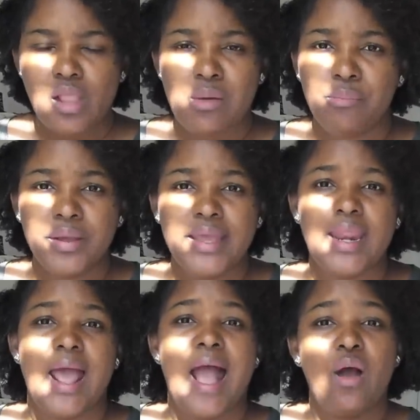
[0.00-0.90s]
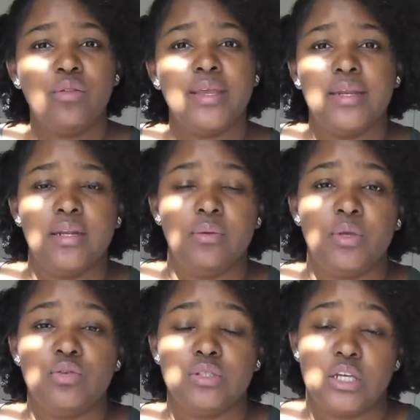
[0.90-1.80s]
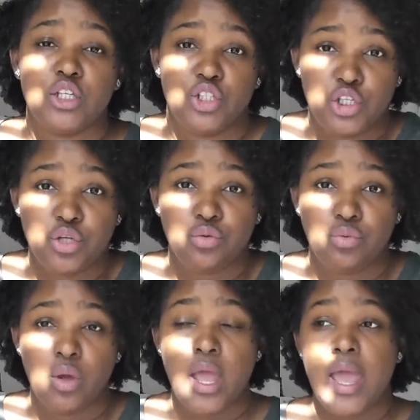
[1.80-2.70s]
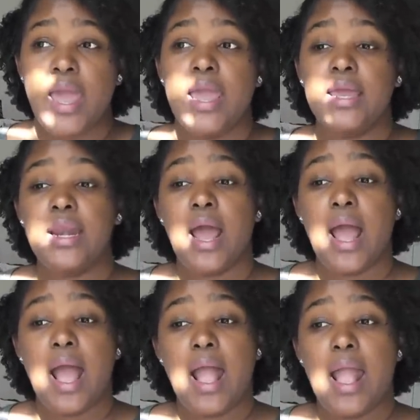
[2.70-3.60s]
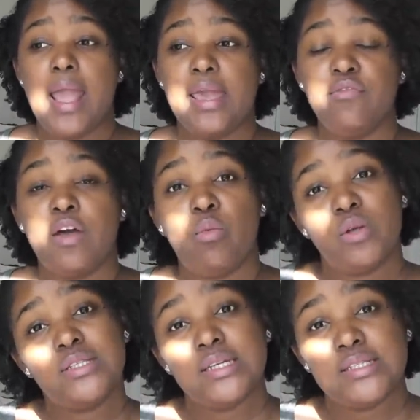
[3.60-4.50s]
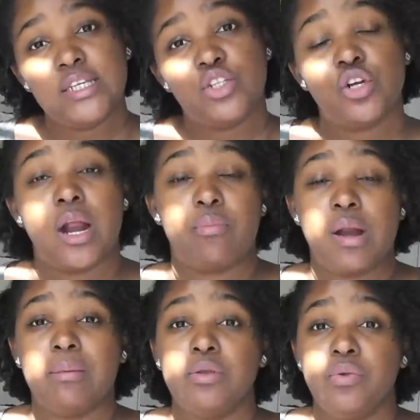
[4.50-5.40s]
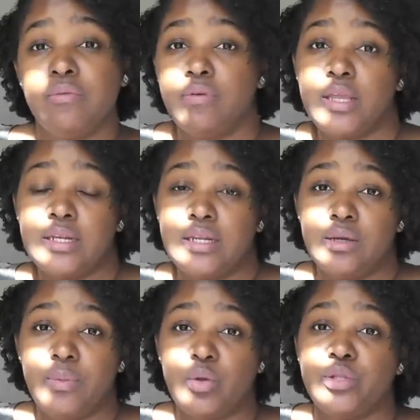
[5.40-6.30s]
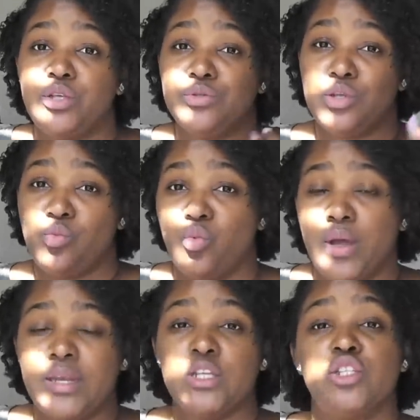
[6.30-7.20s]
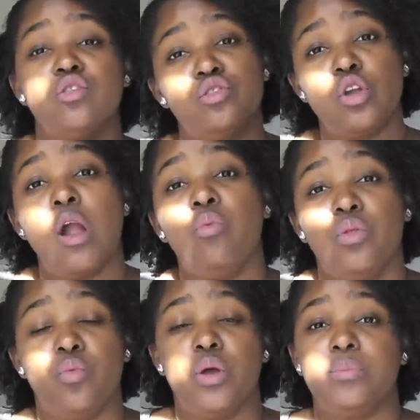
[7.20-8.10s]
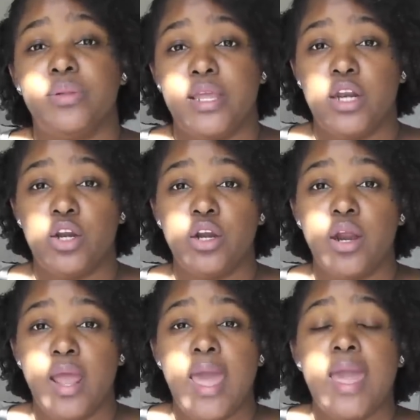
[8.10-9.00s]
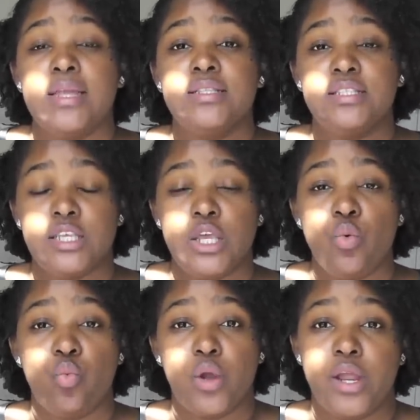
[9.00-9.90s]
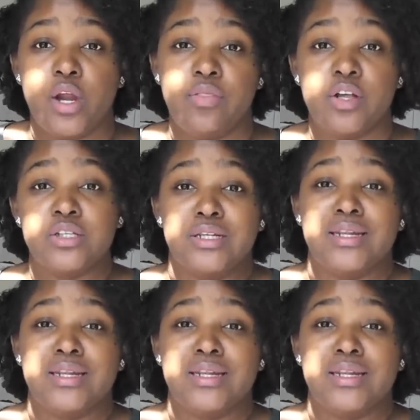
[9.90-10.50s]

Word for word: But I only ended up using two and if I wasn't a teacher, I probably would have ended up only using one. So start with one planner and see where there's a